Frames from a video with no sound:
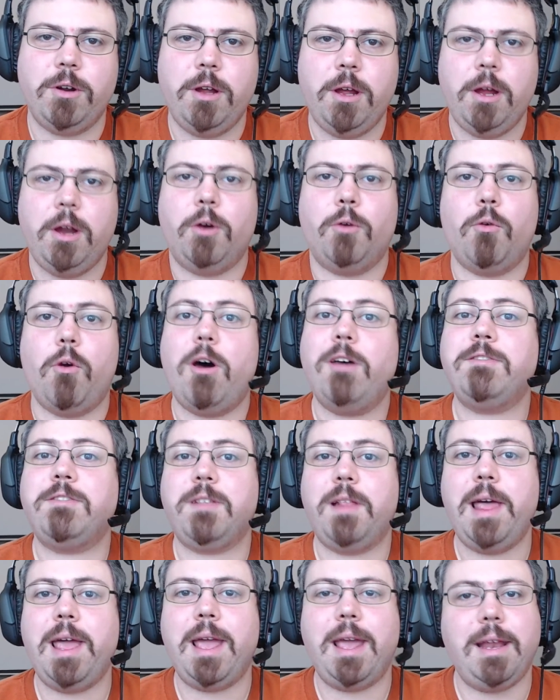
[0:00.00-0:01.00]
Ross
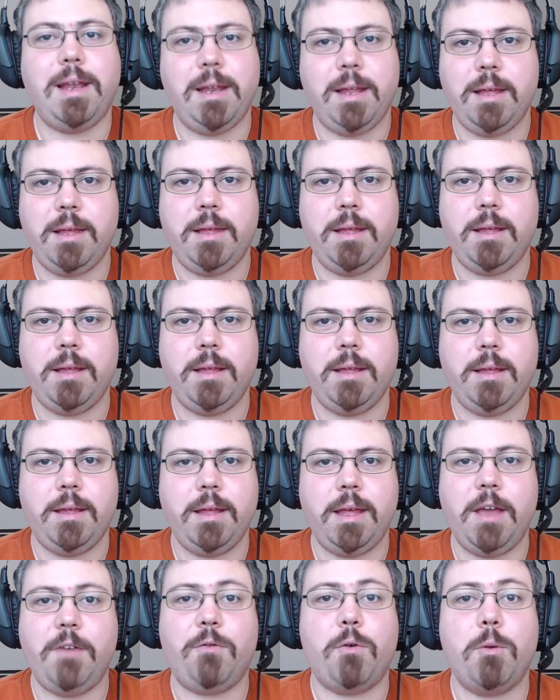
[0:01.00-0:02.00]
Lane,
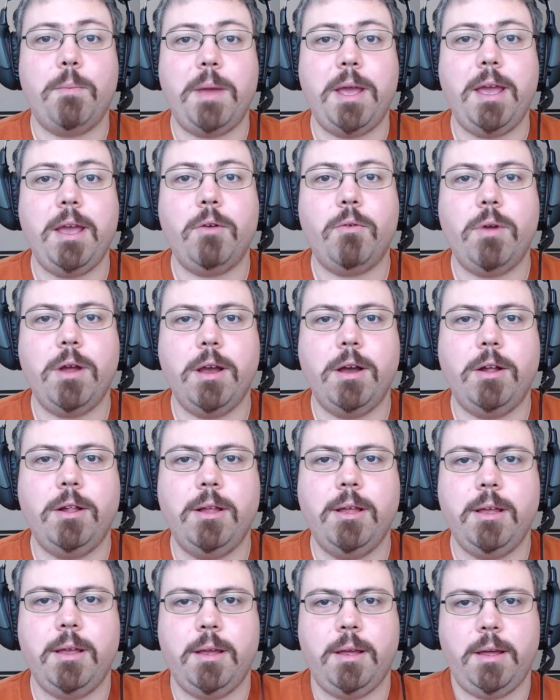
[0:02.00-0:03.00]
if we're being real,
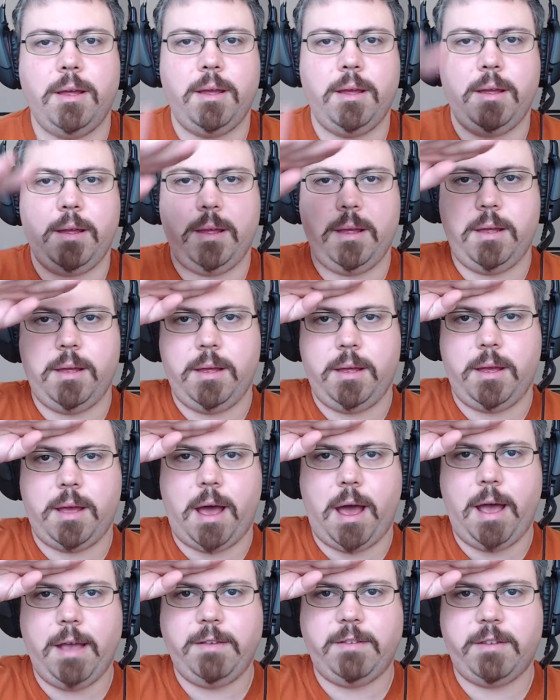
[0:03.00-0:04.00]

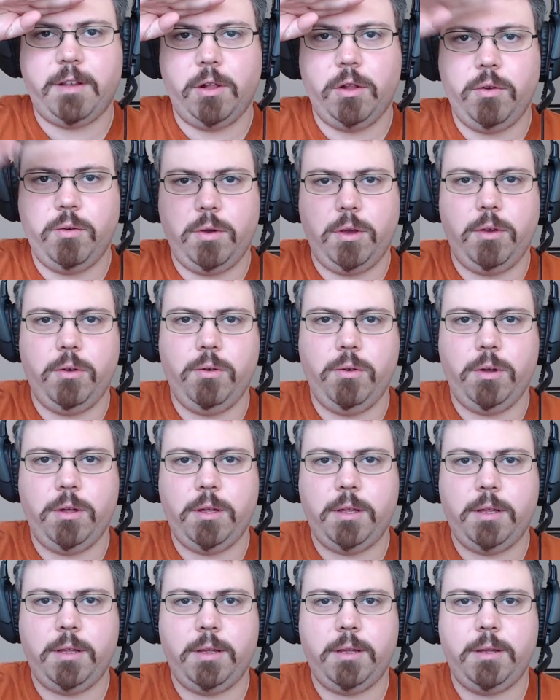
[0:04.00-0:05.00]
I salute you.
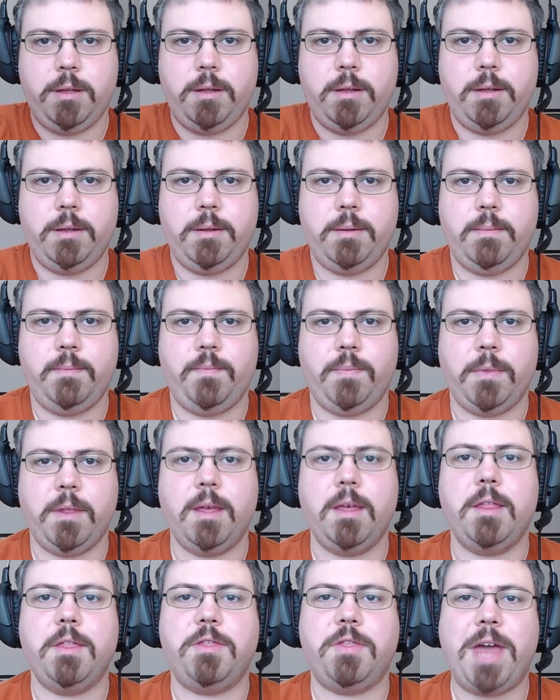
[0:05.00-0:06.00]

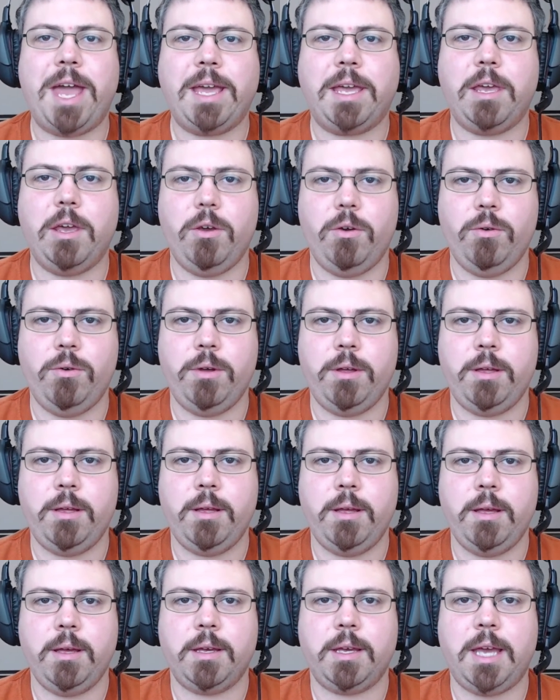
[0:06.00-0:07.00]
Thank you.
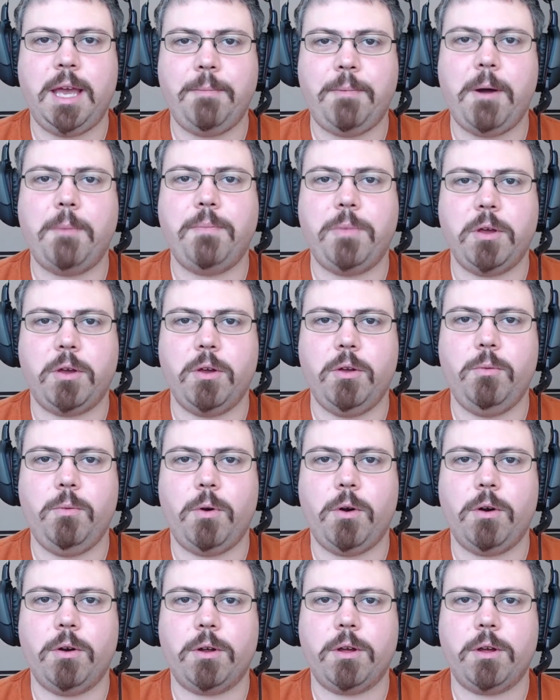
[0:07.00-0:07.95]
Keep up the good work.